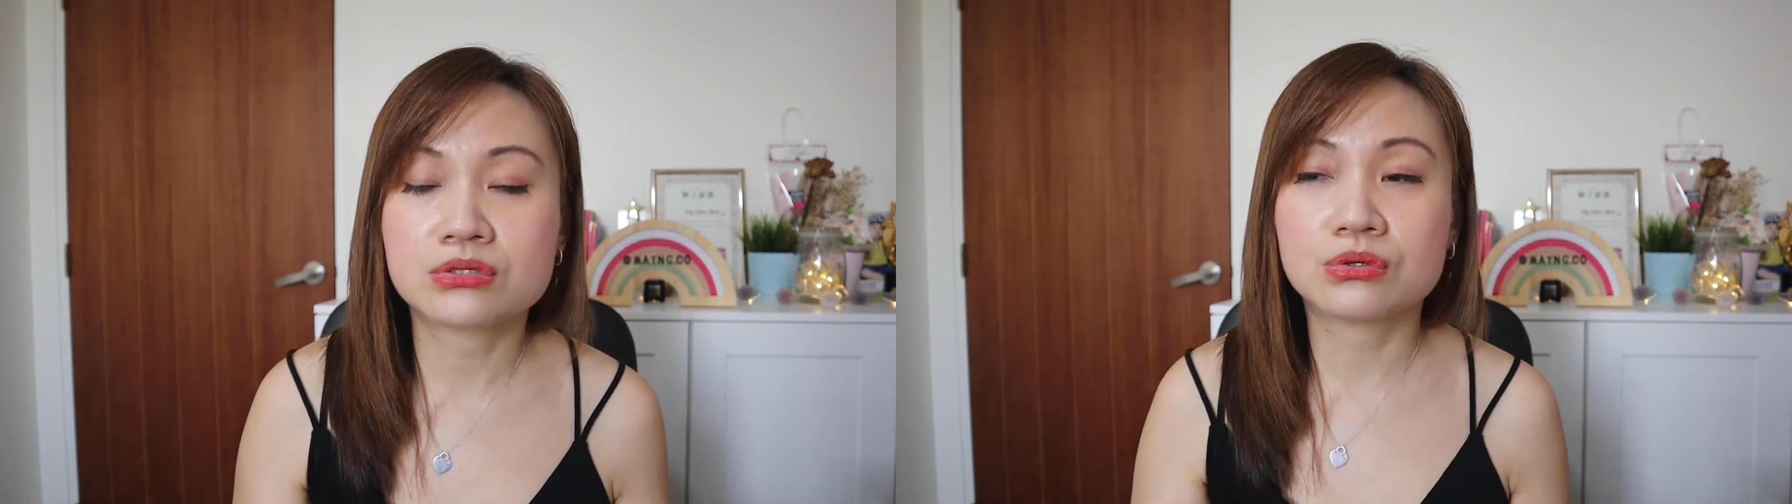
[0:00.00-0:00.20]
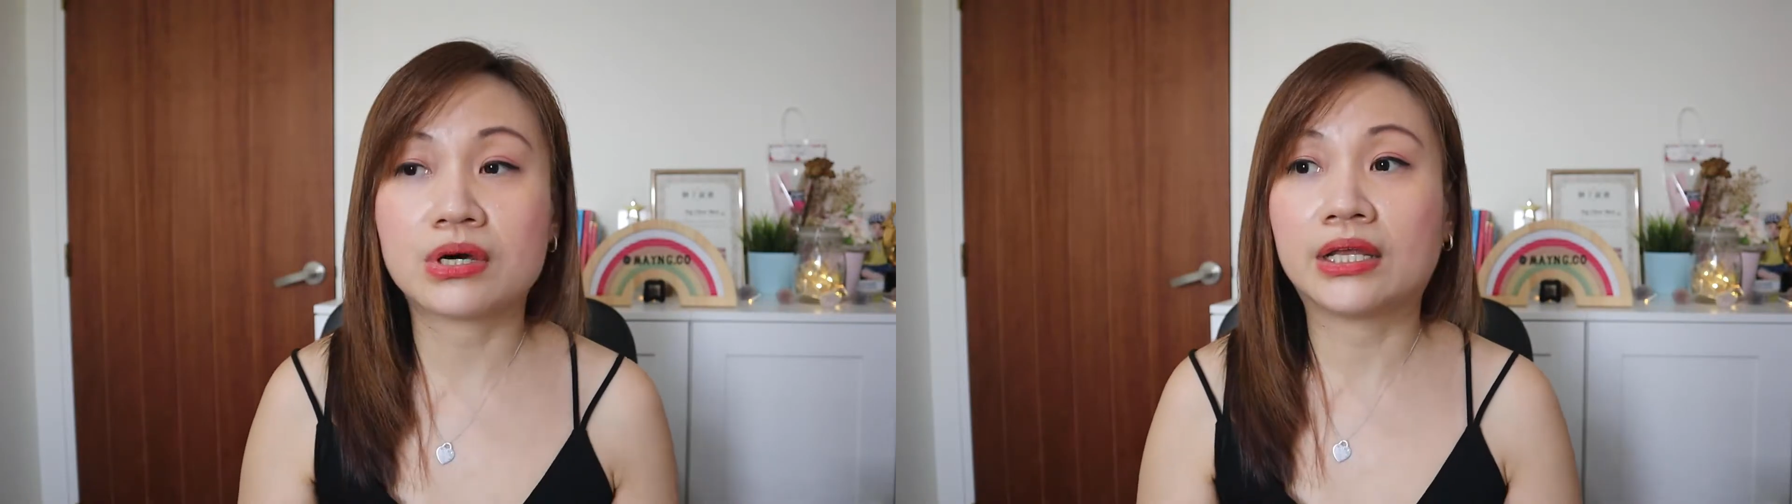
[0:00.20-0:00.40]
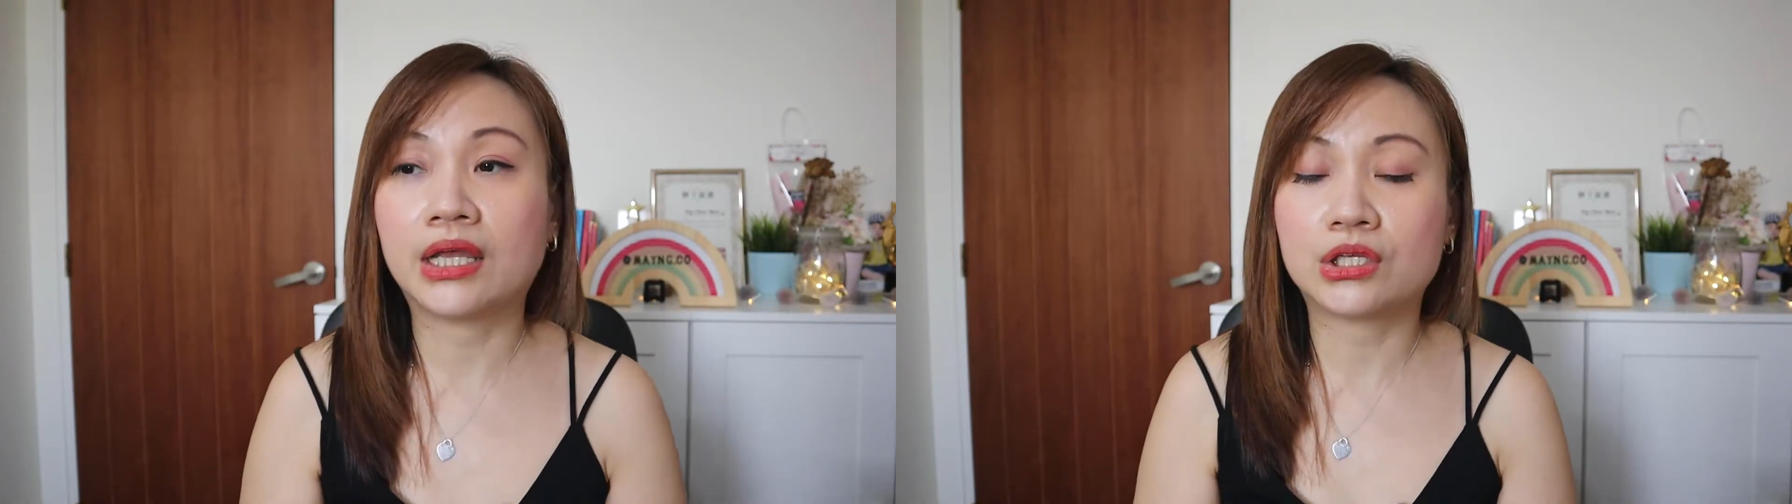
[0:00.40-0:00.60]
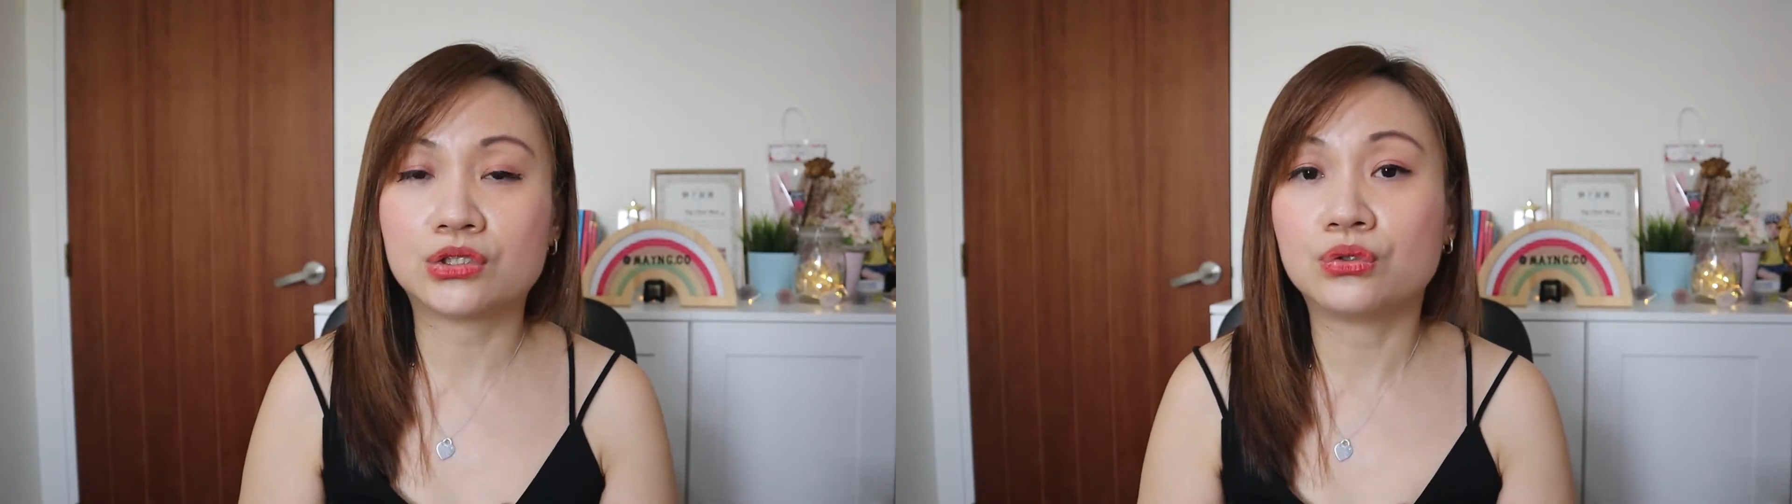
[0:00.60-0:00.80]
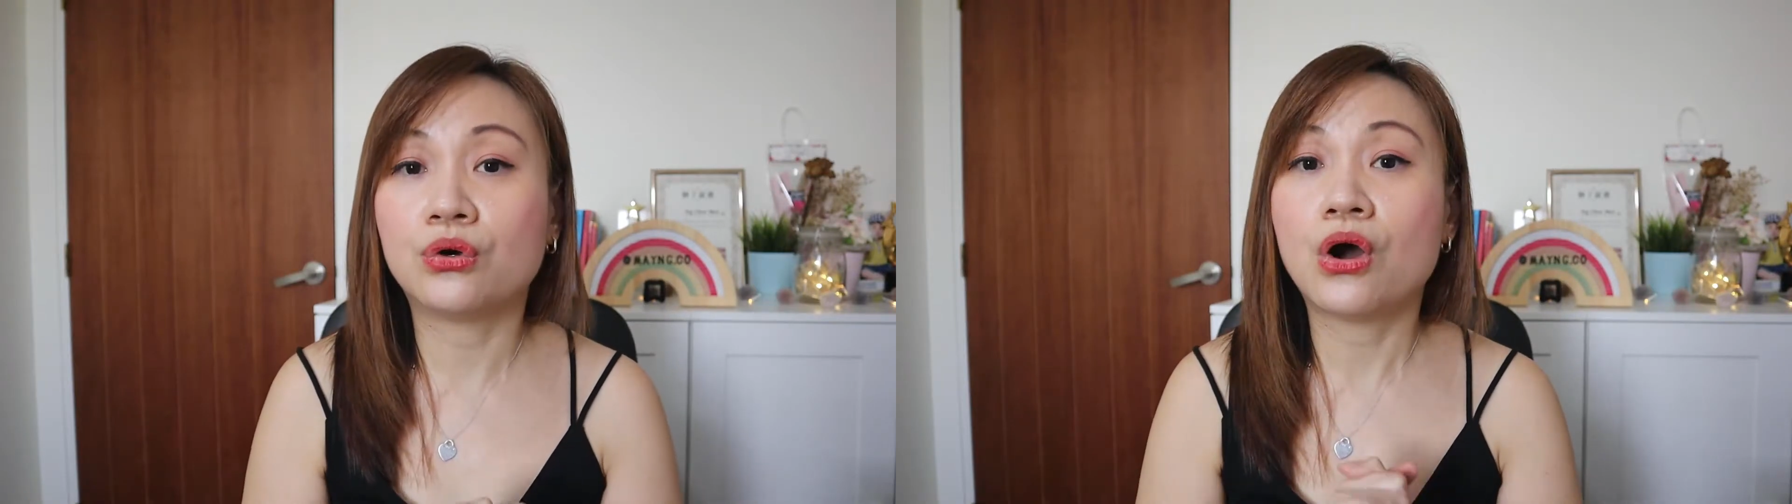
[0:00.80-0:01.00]
So I need
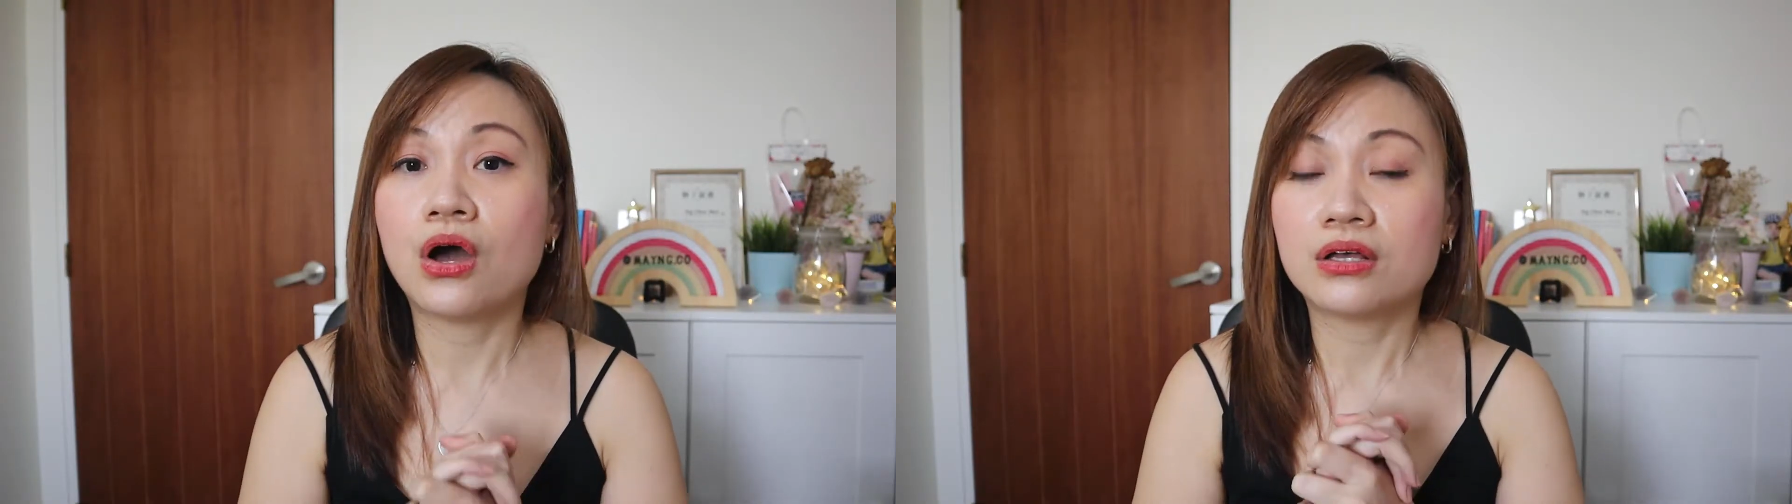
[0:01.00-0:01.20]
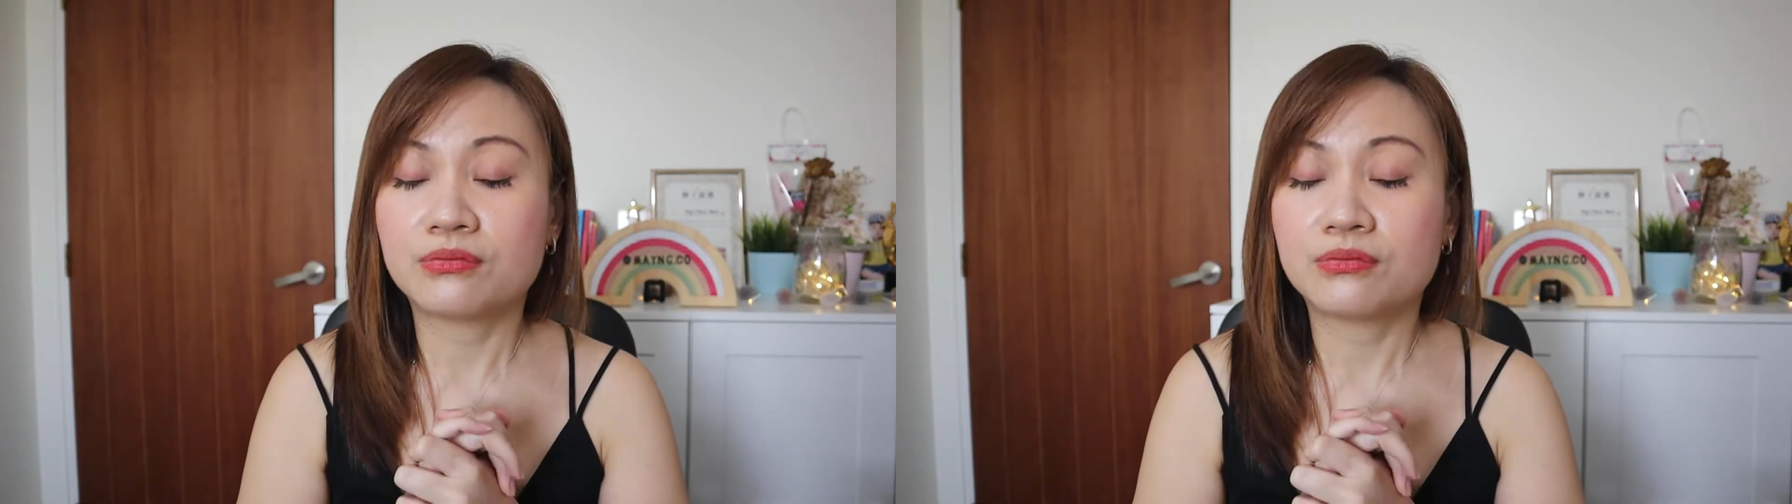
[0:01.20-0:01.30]
to